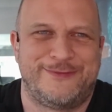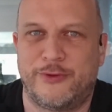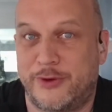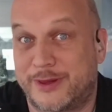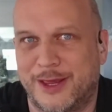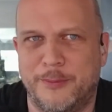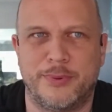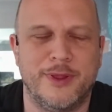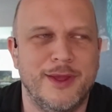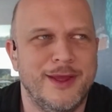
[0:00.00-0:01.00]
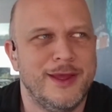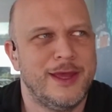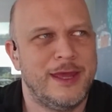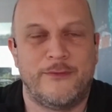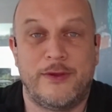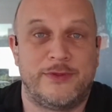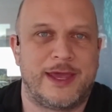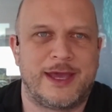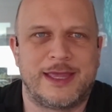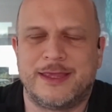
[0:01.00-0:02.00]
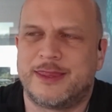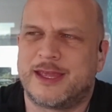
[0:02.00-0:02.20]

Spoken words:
for example, if they get anything.